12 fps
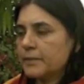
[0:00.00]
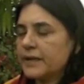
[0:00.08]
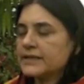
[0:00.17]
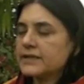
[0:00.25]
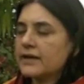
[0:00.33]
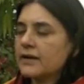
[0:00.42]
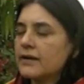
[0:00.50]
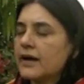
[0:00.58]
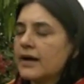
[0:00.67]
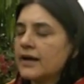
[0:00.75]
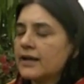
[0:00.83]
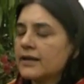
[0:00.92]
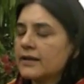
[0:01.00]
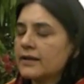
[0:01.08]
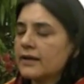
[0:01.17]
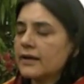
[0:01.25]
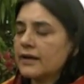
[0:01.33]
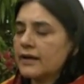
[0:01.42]
But
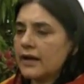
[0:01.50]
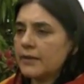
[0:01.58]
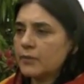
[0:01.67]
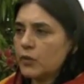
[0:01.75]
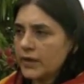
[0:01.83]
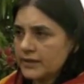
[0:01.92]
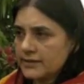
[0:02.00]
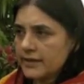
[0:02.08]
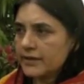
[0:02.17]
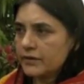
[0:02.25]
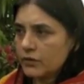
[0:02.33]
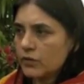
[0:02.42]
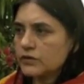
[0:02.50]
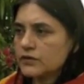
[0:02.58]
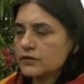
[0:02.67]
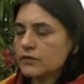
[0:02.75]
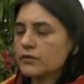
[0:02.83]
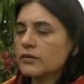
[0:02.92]
I'm quite clear
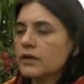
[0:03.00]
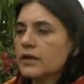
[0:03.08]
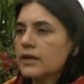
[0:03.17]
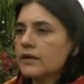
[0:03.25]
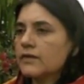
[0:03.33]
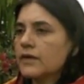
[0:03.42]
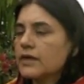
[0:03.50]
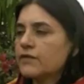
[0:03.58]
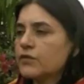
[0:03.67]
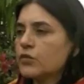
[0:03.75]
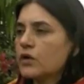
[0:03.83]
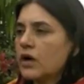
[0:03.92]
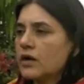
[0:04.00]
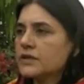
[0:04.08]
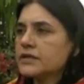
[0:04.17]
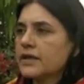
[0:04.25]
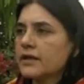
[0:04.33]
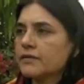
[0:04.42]
also that if you
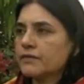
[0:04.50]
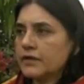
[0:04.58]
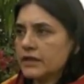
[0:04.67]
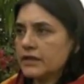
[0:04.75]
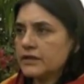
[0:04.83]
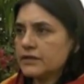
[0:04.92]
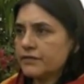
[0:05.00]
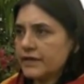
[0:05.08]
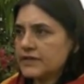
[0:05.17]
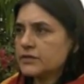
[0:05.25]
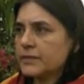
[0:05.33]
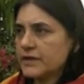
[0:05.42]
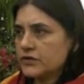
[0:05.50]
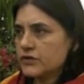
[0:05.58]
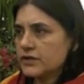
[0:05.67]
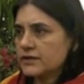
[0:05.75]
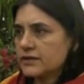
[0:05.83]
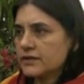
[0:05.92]
can't have in the defense
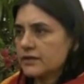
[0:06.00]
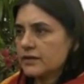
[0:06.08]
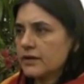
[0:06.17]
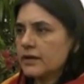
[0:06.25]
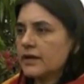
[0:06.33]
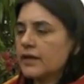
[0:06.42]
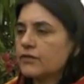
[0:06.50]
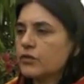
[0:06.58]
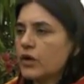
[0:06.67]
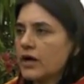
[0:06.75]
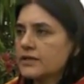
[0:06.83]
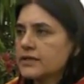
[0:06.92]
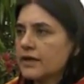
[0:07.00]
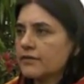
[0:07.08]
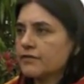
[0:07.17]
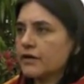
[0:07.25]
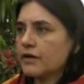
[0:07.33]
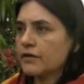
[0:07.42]
ministries, if you can't
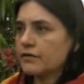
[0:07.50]
have